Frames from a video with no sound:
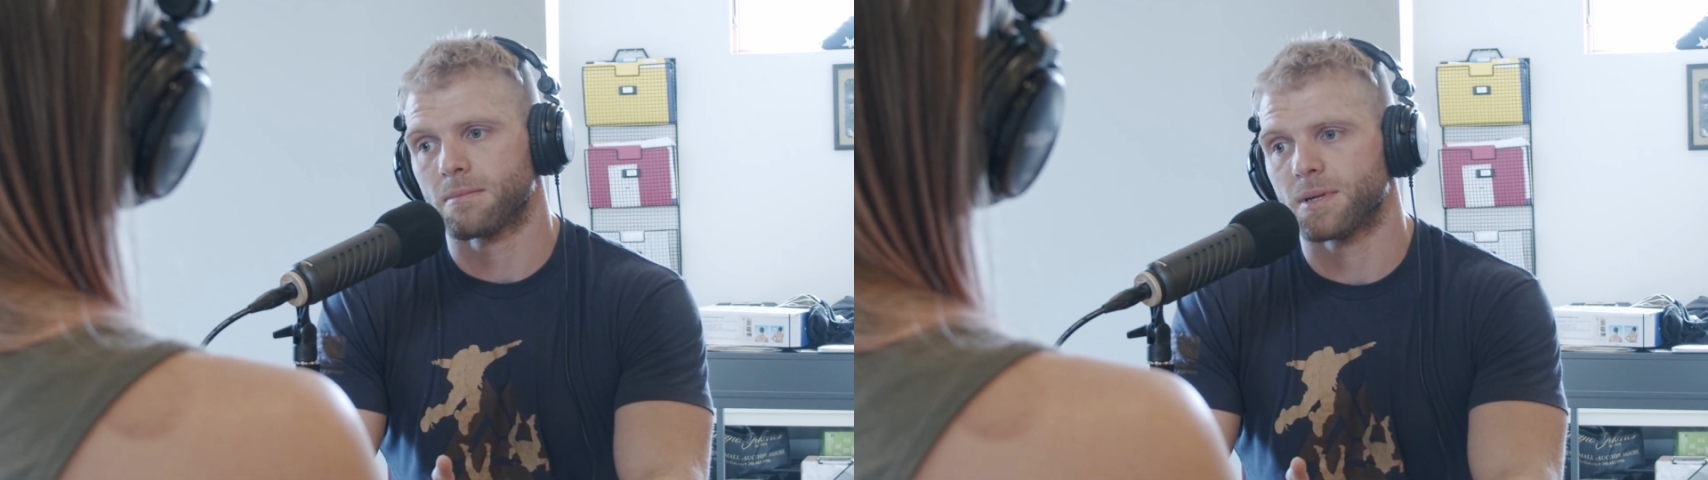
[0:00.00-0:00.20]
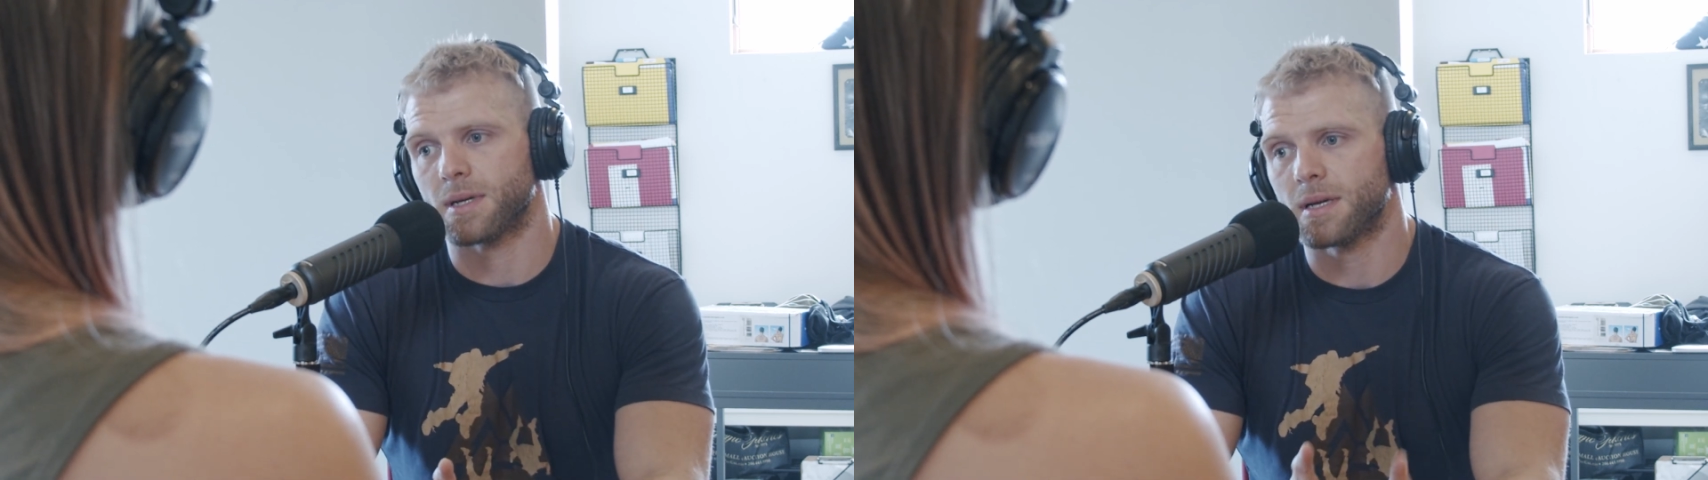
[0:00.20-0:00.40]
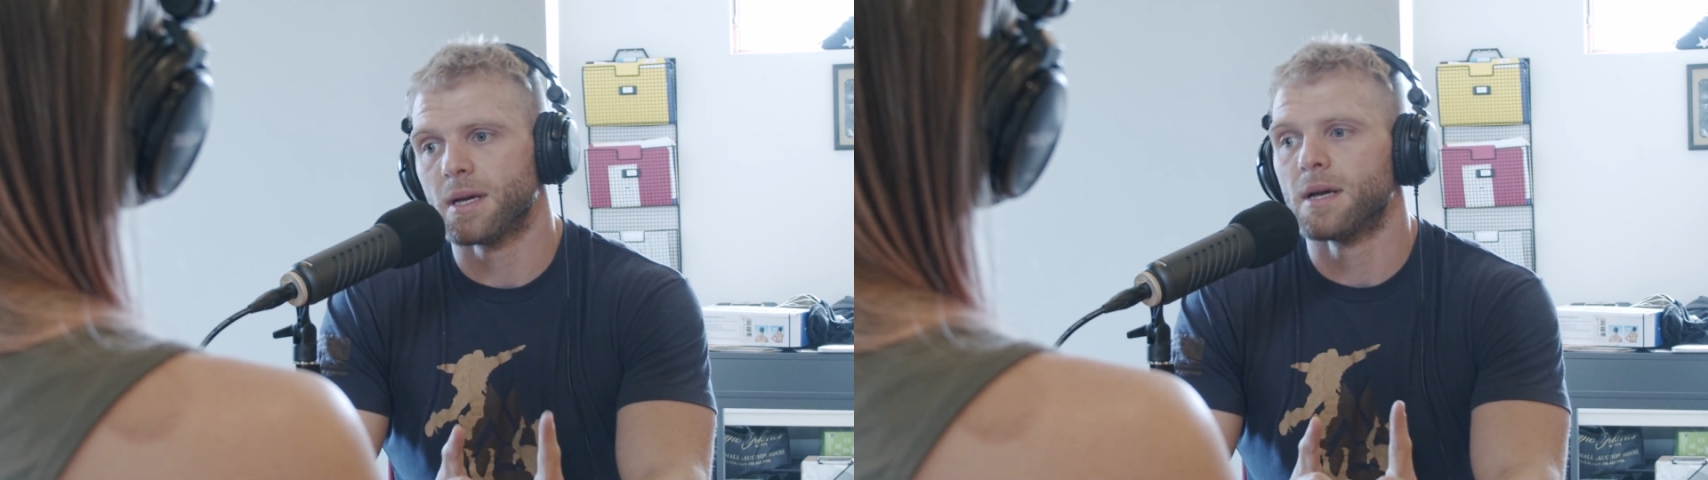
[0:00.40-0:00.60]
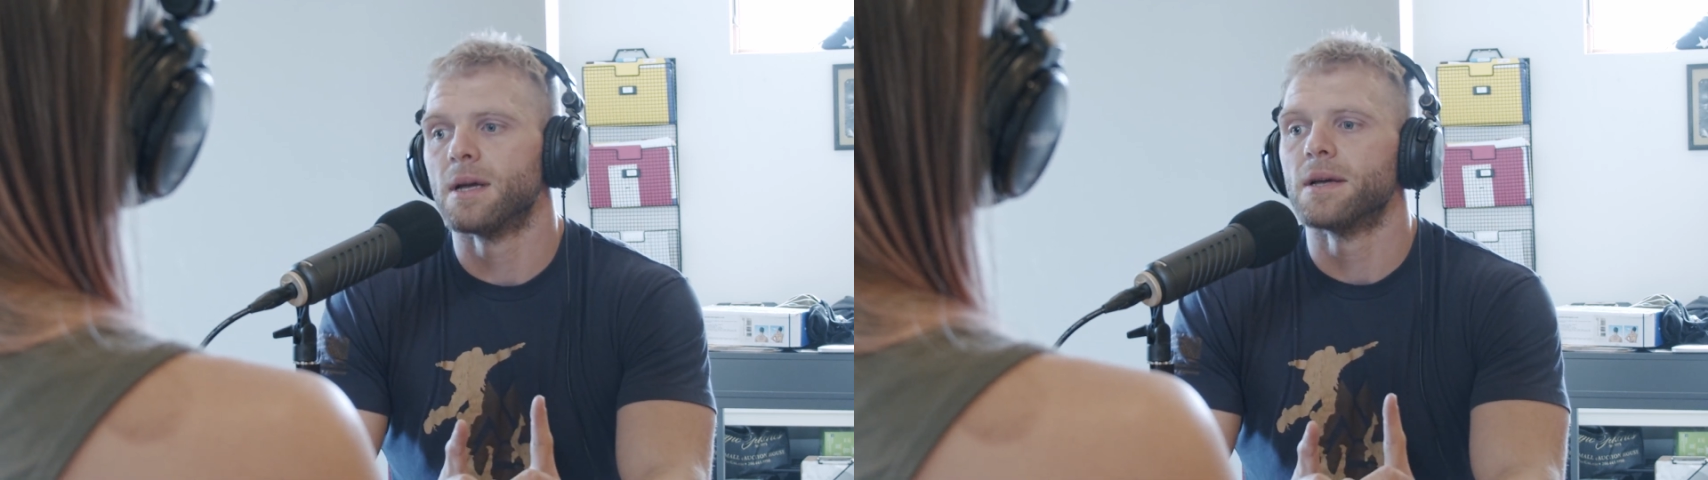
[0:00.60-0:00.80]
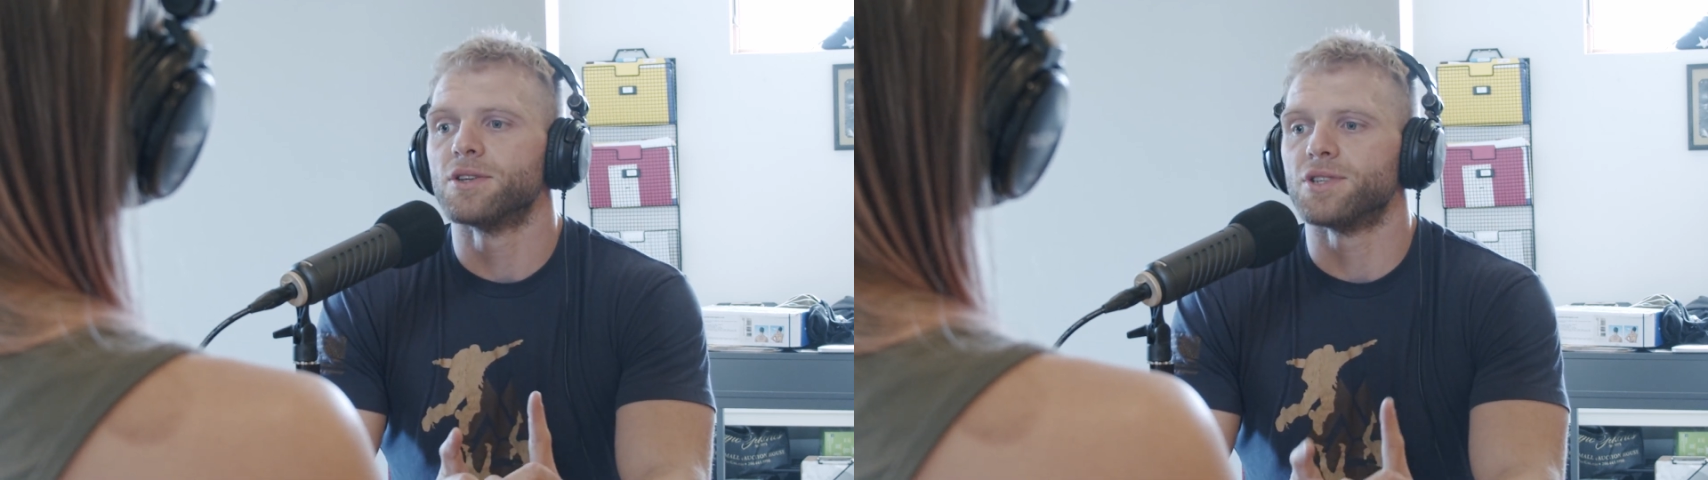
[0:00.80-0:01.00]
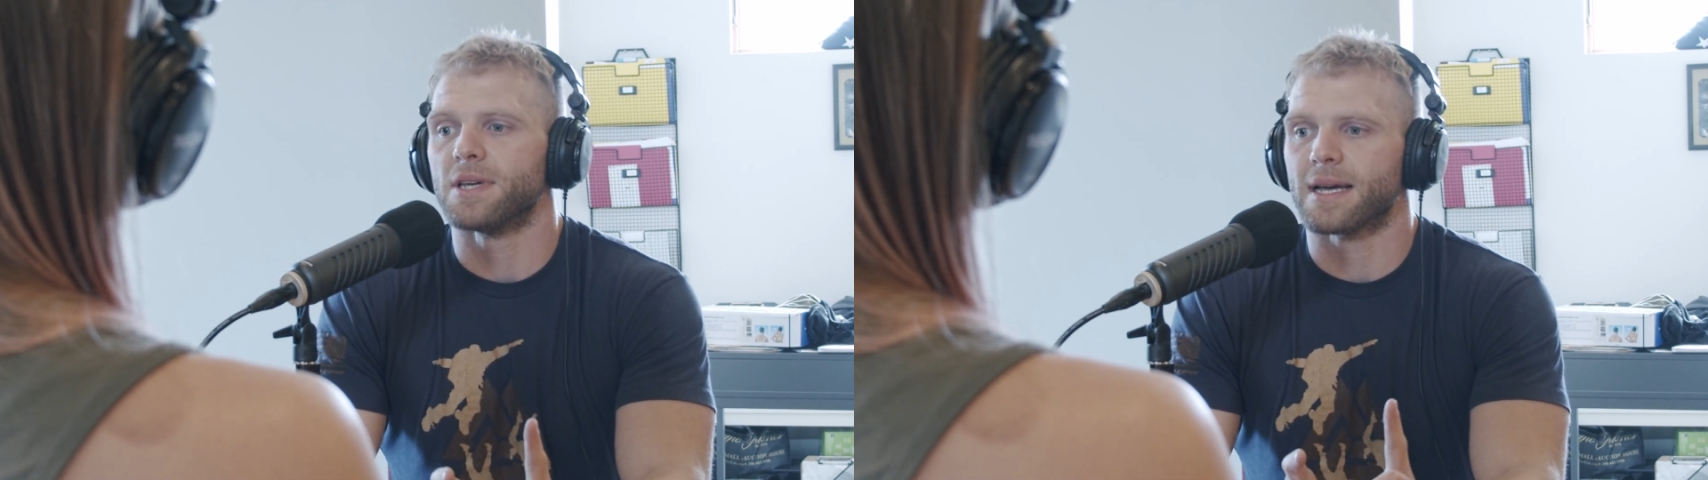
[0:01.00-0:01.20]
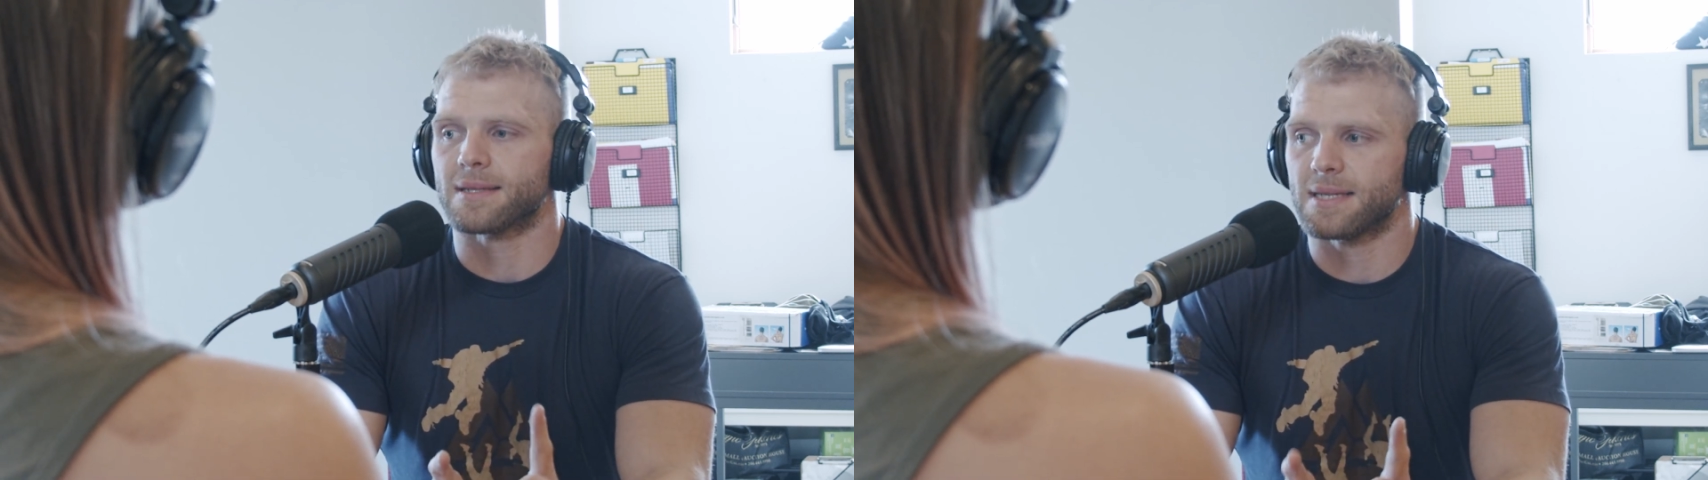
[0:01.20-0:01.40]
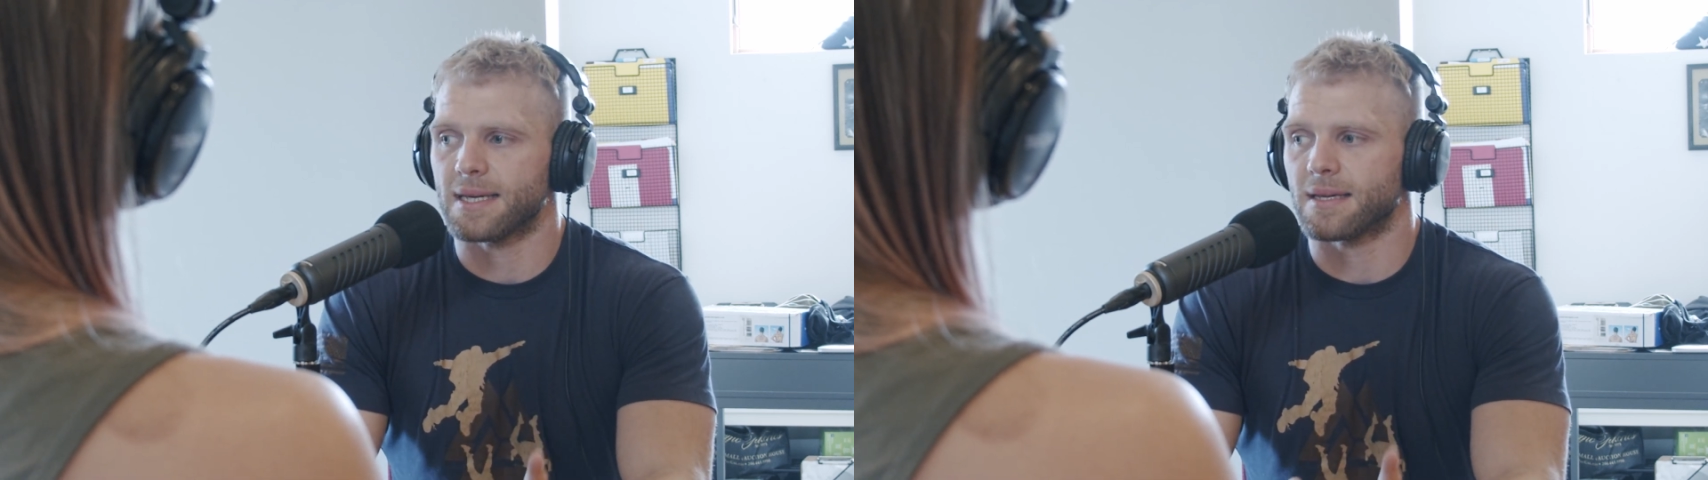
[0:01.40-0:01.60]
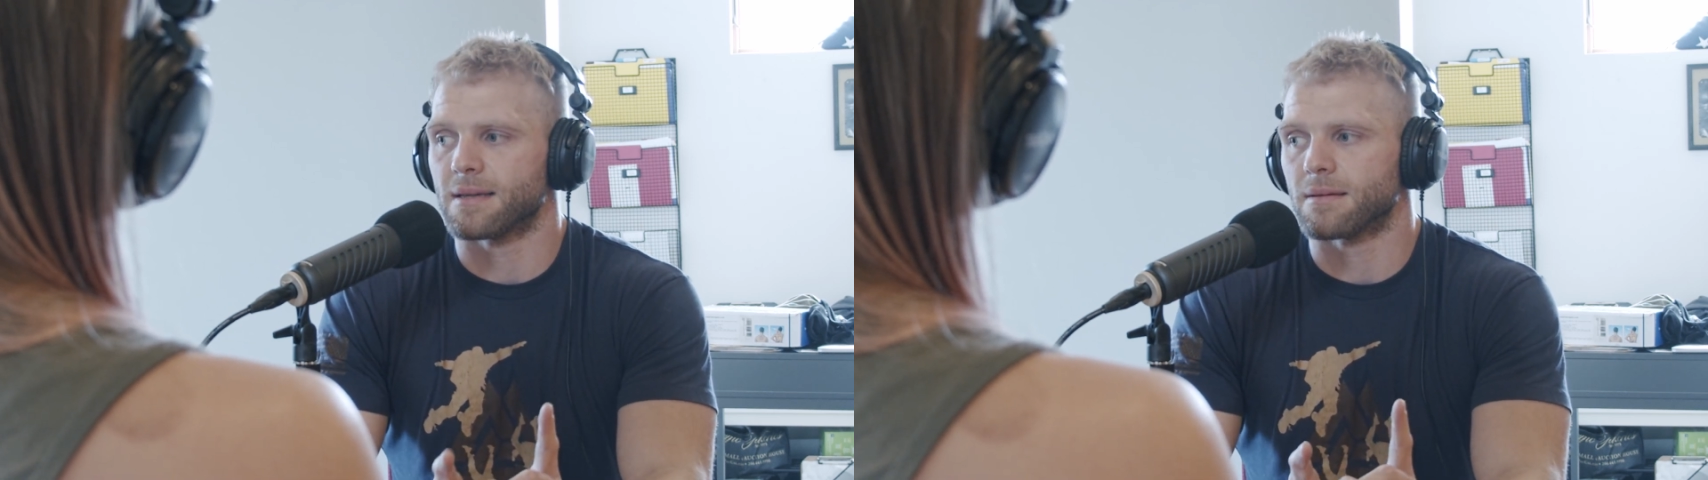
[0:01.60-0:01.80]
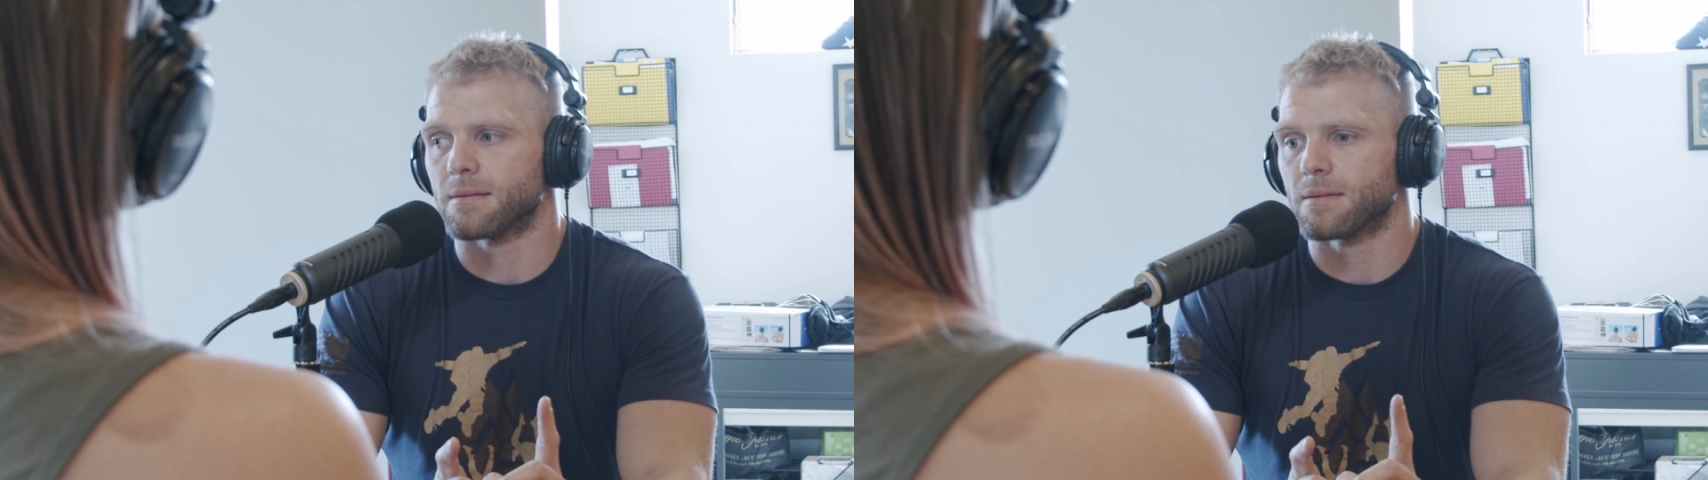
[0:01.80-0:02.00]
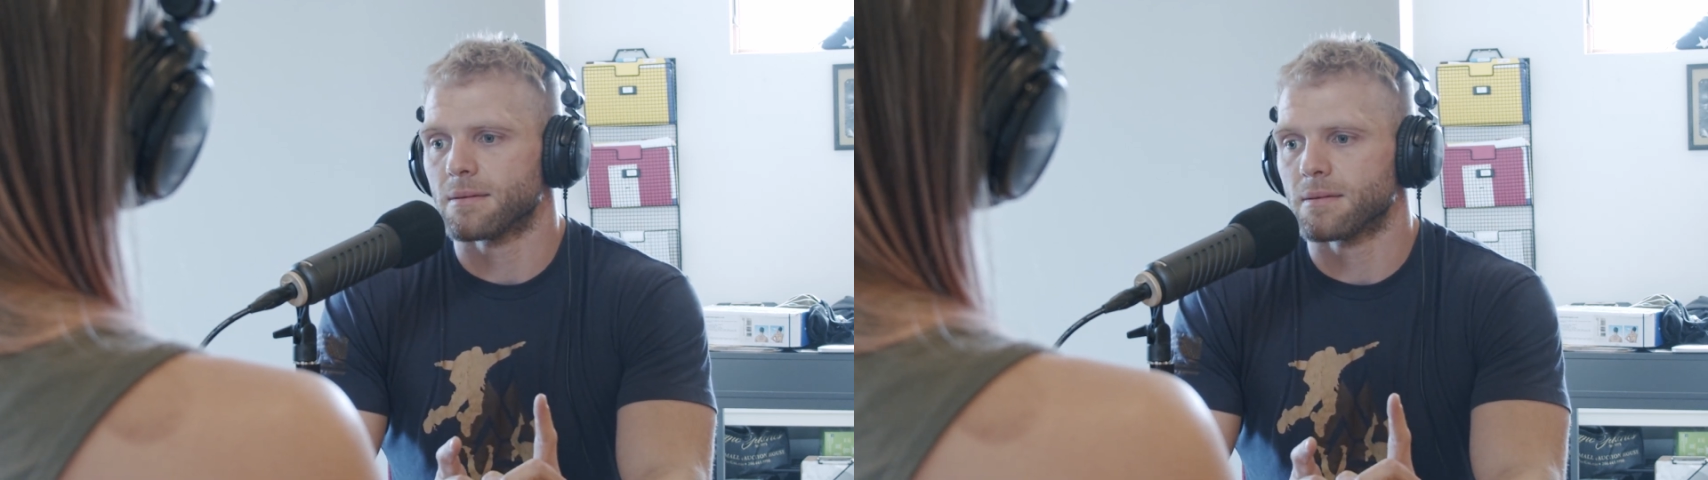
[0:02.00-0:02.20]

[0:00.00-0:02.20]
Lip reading: but she has taken